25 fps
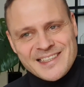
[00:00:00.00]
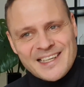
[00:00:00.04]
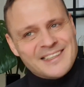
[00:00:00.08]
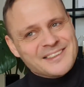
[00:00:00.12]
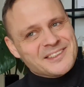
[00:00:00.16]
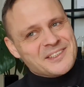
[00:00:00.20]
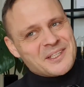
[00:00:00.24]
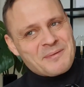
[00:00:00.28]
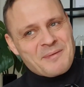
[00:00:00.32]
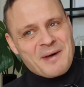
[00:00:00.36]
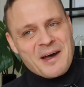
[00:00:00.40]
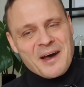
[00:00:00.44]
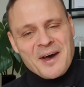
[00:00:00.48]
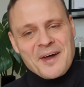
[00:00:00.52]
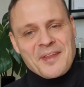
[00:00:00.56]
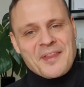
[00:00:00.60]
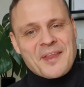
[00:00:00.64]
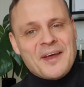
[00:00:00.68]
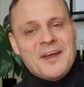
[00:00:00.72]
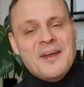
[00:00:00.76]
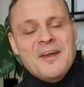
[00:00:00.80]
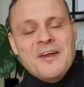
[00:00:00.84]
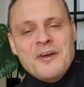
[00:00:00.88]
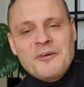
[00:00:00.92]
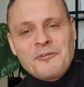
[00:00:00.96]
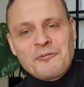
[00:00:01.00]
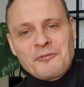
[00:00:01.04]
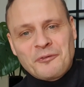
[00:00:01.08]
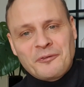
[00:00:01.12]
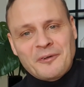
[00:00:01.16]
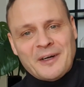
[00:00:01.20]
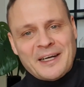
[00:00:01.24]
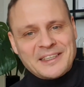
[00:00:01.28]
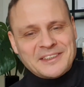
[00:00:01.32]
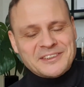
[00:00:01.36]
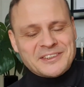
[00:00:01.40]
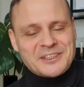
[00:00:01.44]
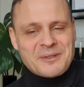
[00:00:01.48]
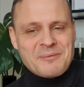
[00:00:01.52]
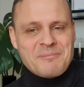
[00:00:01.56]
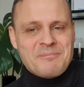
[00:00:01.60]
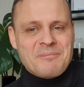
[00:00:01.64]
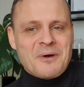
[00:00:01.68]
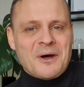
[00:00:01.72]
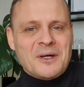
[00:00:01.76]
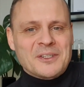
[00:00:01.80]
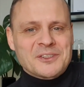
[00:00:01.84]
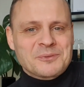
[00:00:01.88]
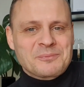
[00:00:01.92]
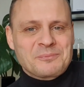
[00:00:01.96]
and some other fresher,
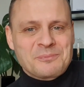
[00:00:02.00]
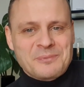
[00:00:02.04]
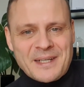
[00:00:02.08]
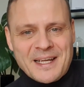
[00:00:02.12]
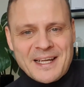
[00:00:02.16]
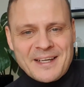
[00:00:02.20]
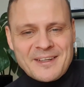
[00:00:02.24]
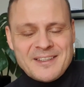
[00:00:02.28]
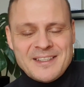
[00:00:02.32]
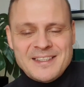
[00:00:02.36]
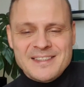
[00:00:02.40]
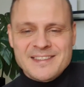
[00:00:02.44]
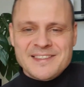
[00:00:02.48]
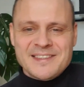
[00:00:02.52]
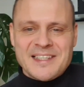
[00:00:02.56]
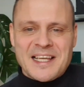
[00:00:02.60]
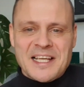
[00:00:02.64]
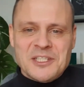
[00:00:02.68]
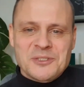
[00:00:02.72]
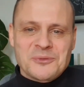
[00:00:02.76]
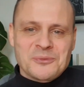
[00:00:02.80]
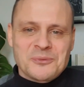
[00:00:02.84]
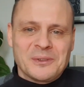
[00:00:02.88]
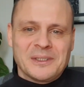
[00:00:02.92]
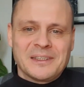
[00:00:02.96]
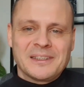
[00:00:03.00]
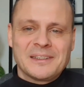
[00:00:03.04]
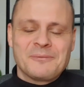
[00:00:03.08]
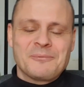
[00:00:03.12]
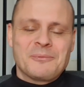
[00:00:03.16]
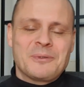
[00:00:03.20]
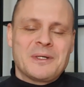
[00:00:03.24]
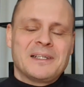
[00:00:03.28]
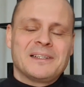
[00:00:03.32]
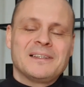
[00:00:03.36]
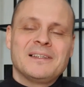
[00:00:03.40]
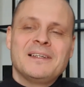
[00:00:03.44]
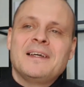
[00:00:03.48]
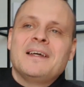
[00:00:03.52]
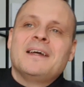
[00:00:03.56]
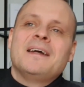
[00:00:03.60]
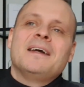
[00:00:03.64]
more spring scents will